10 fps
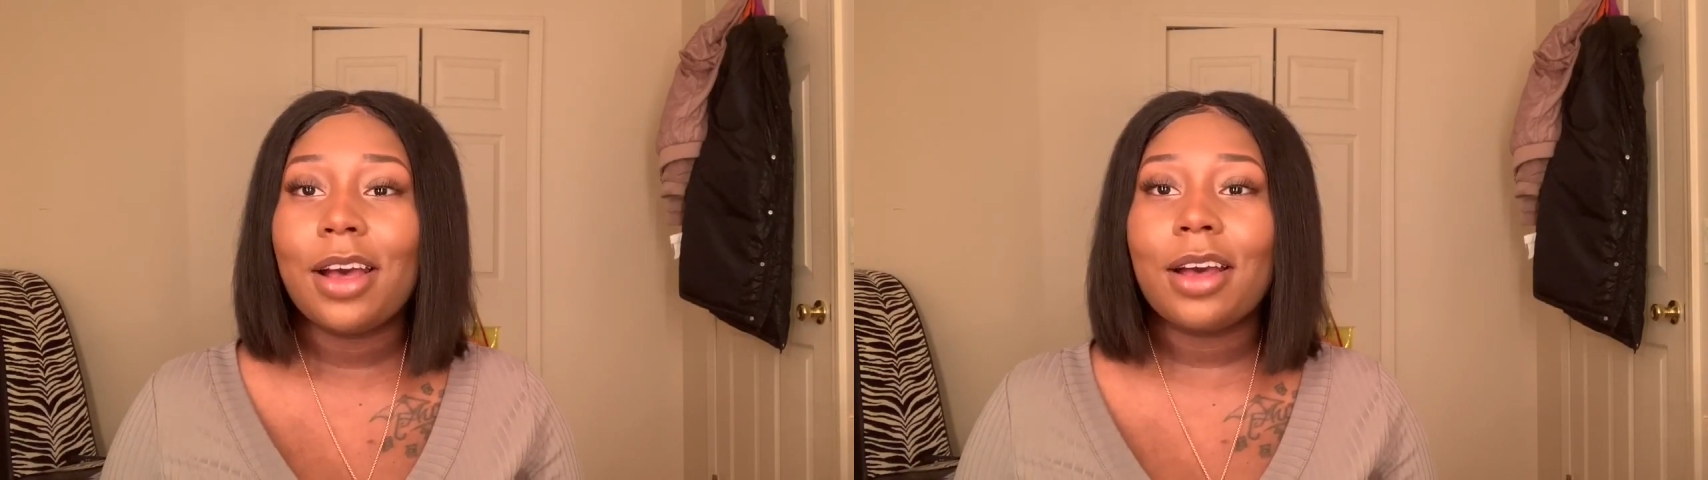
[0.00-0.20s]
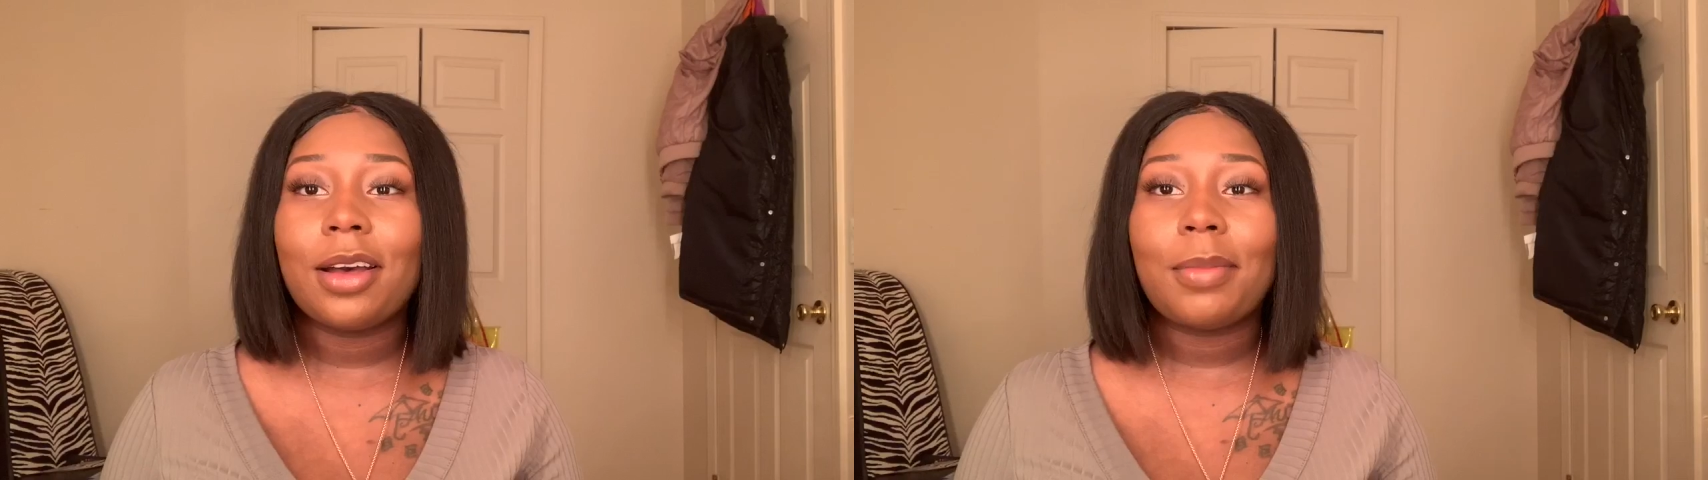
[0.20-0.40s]

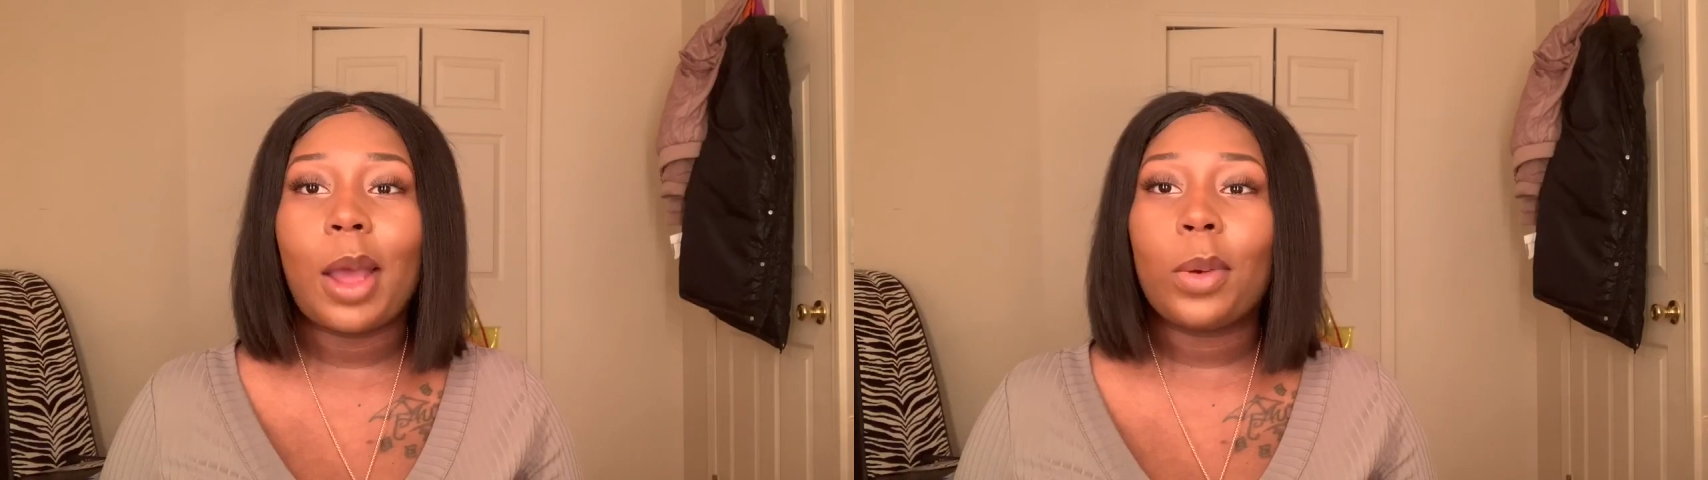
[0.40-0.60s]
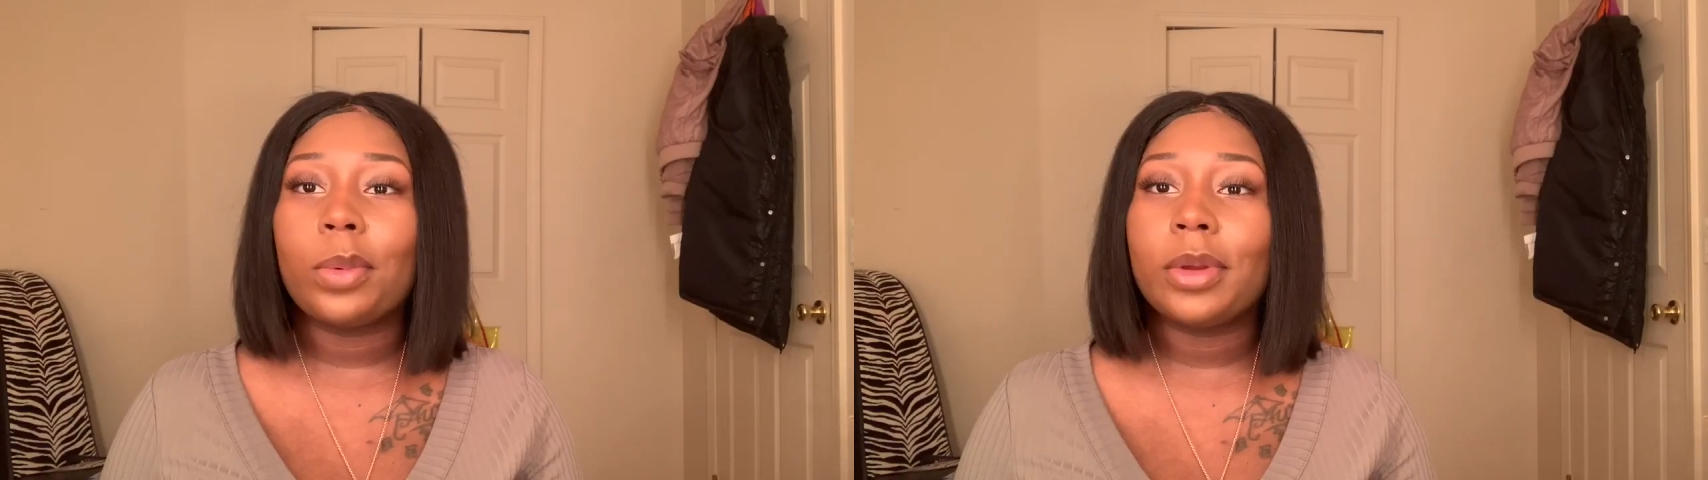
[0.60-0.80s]

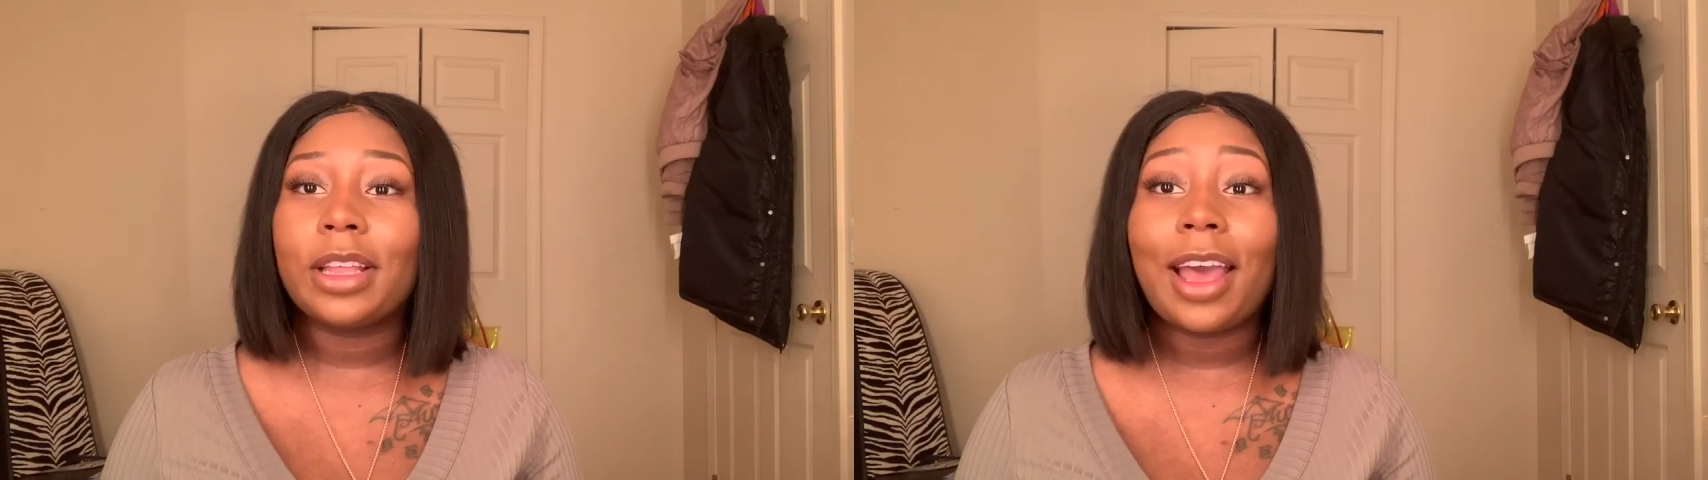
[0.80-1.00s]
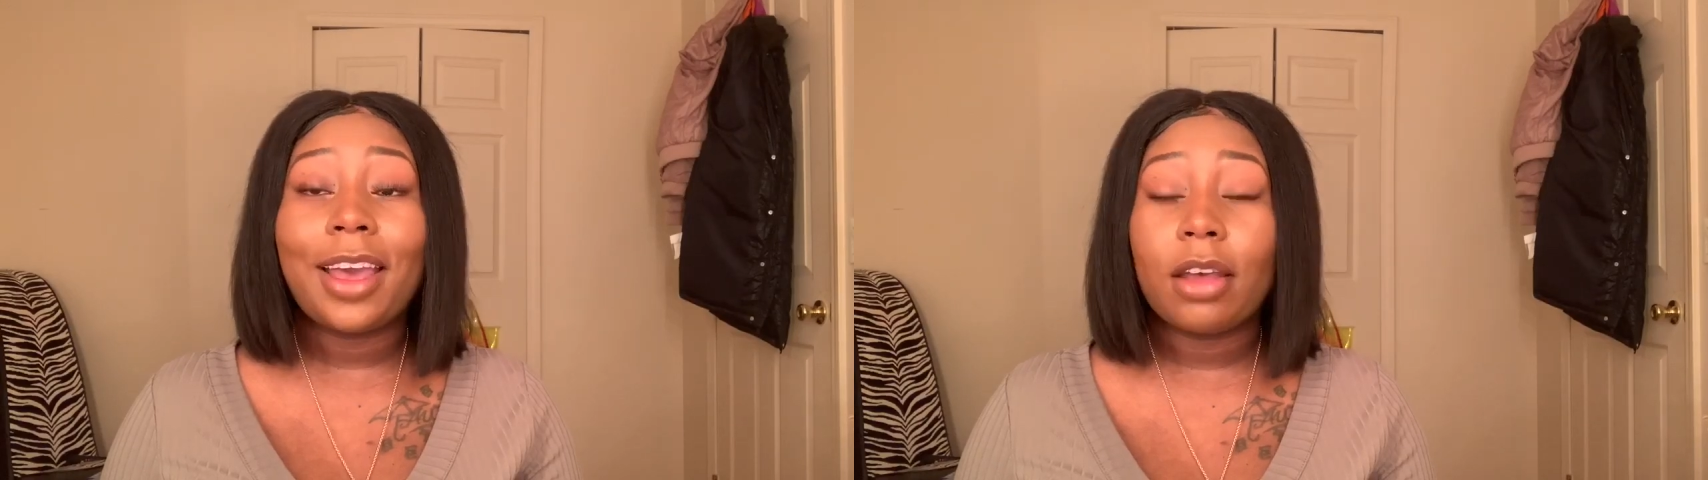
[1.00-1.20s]

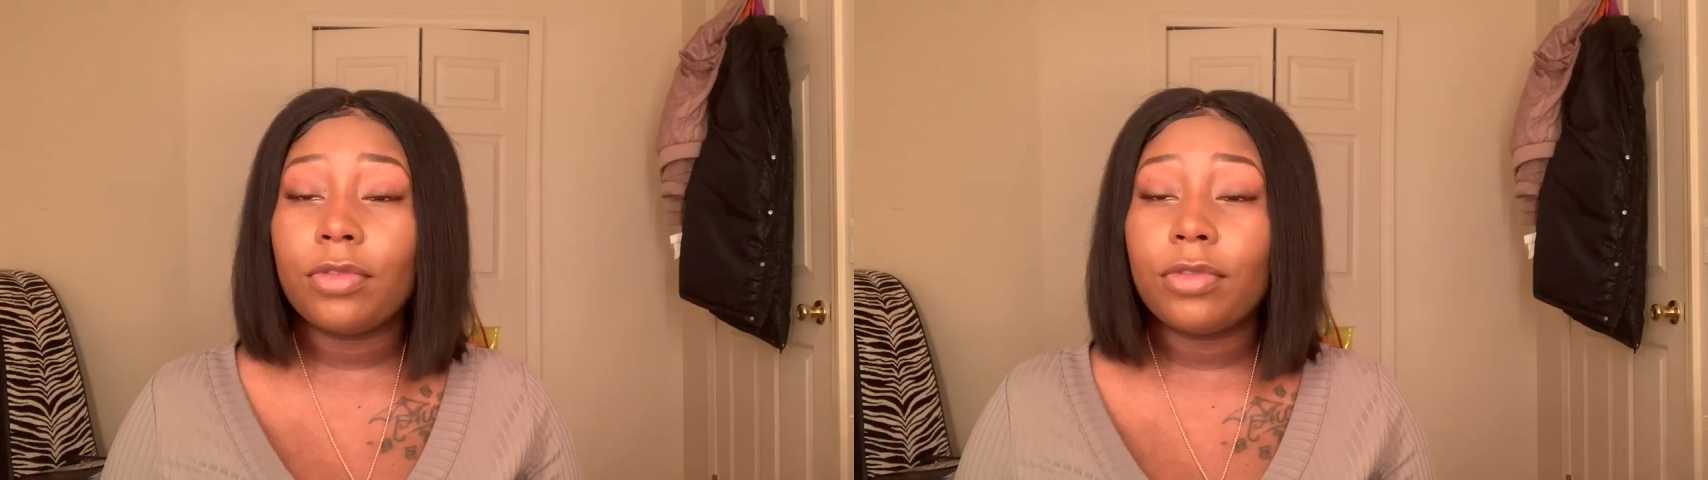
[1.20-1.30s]
I had